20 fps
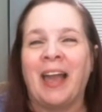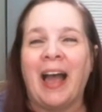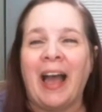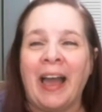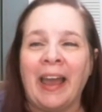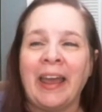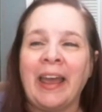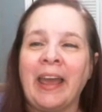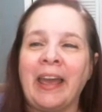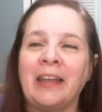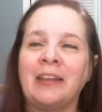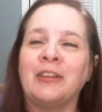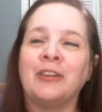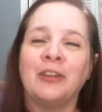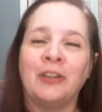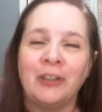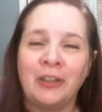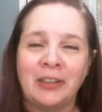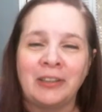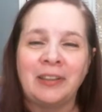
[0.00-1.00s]
I had
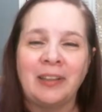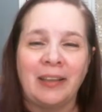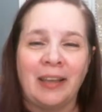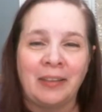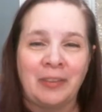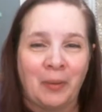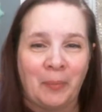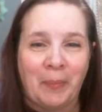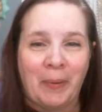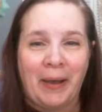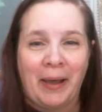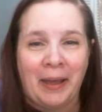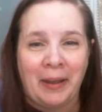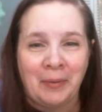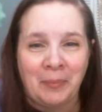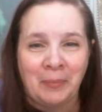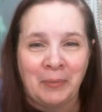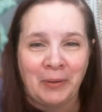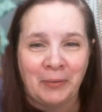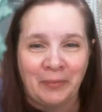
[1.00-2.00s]
looked at the
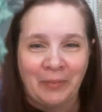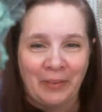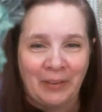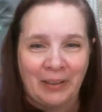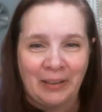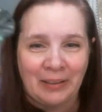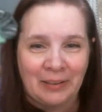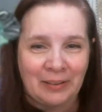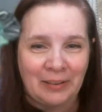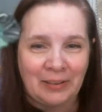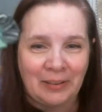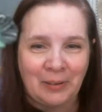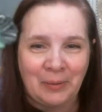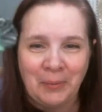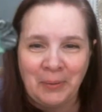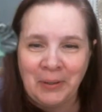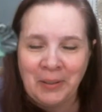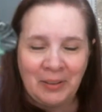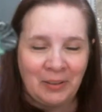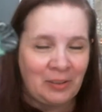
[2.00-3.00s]
bottom of this
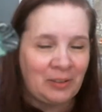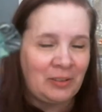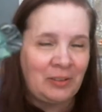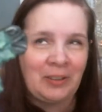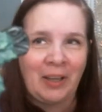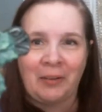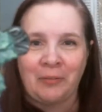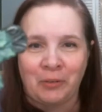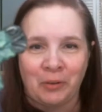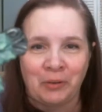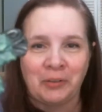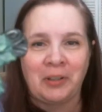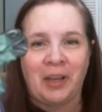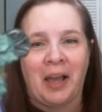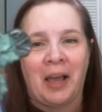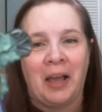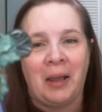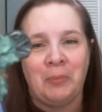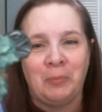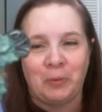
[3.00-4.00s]
several
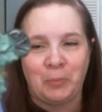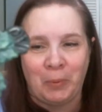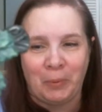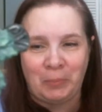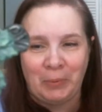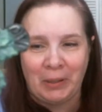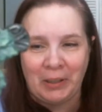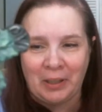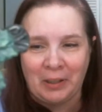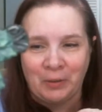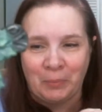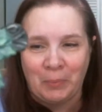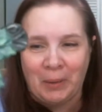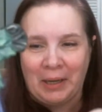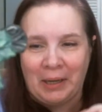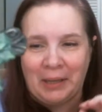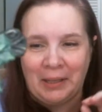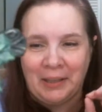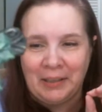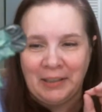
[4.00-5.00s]
times, but because my
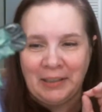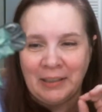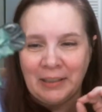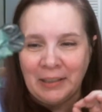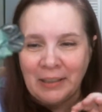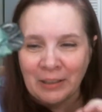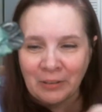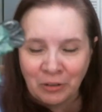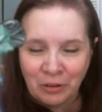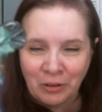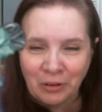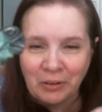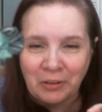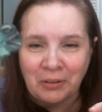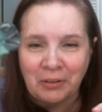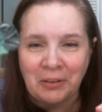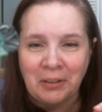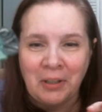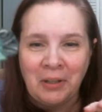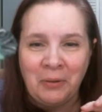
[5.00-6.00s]

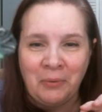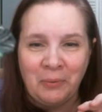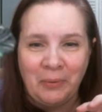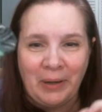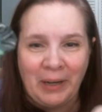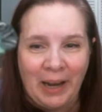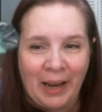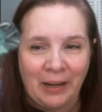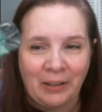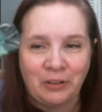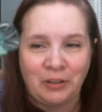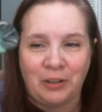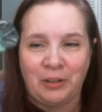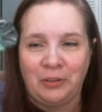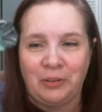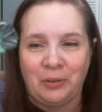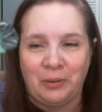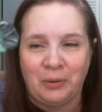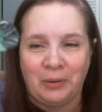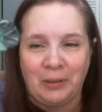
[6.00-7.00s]
initial reaction
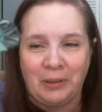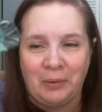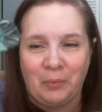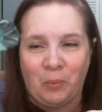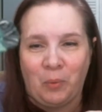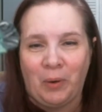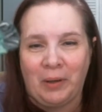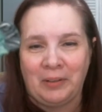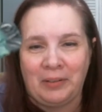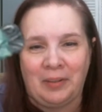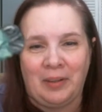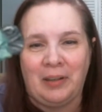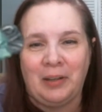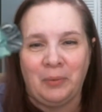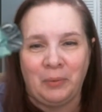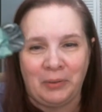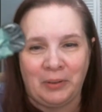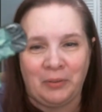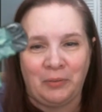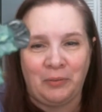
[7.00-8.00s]
to it was that it
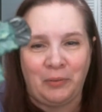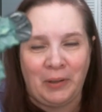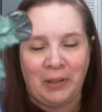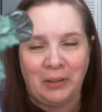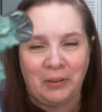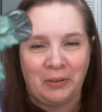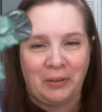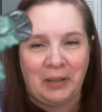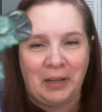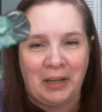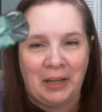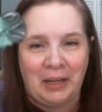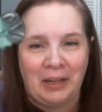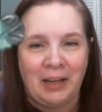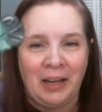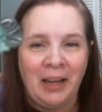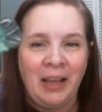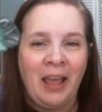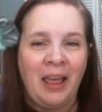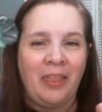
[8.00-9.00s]
was a figurine
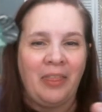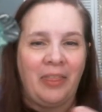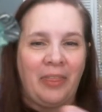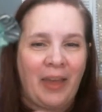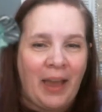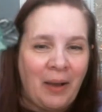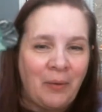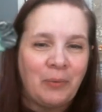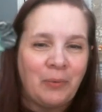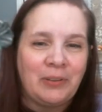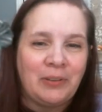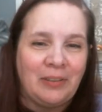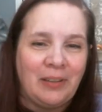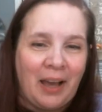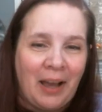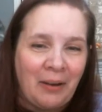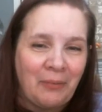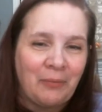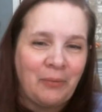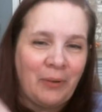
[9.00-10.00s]
that was
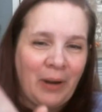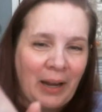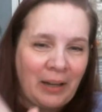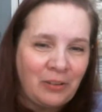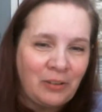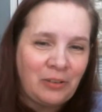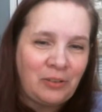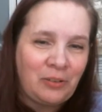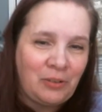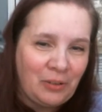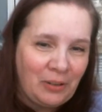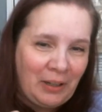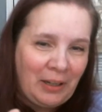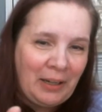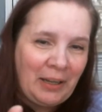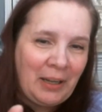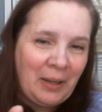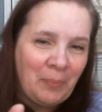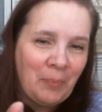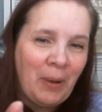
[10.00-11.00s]
not
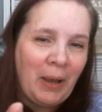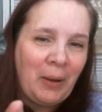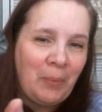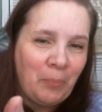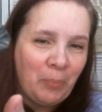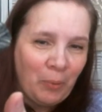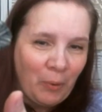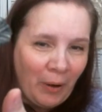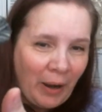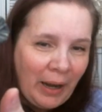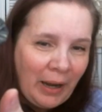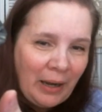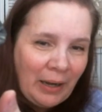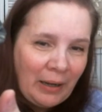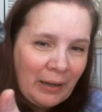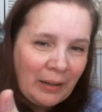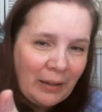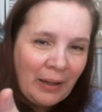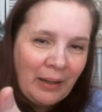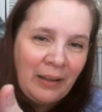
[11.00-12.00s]
registering in my
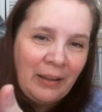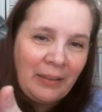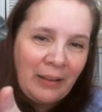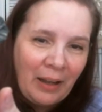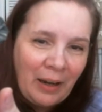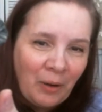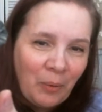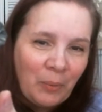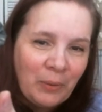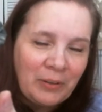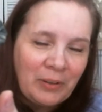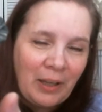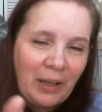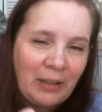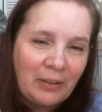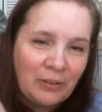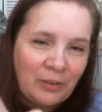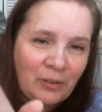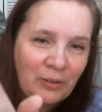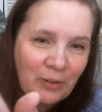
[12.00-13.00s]
brain that it was a
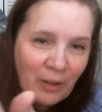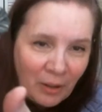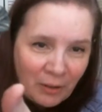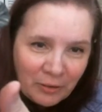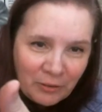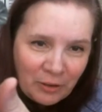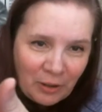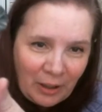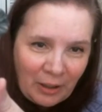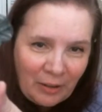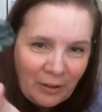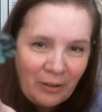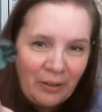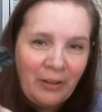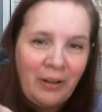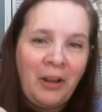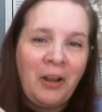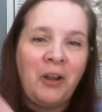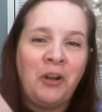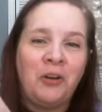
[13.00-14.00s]
salt shaker,
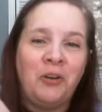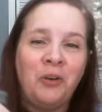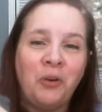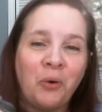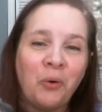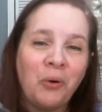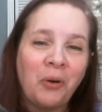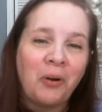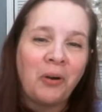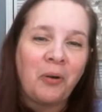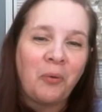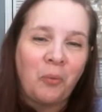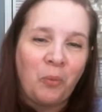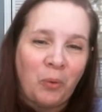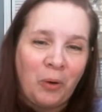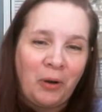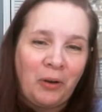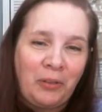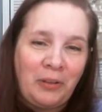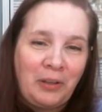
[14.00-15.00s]
nor
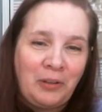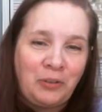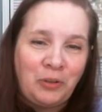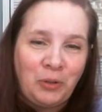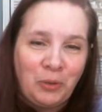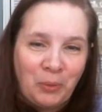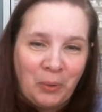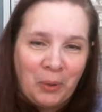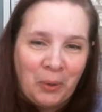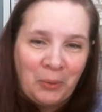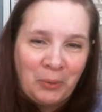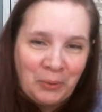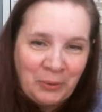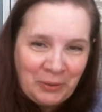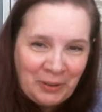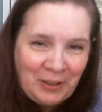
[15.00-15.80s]
were the two holes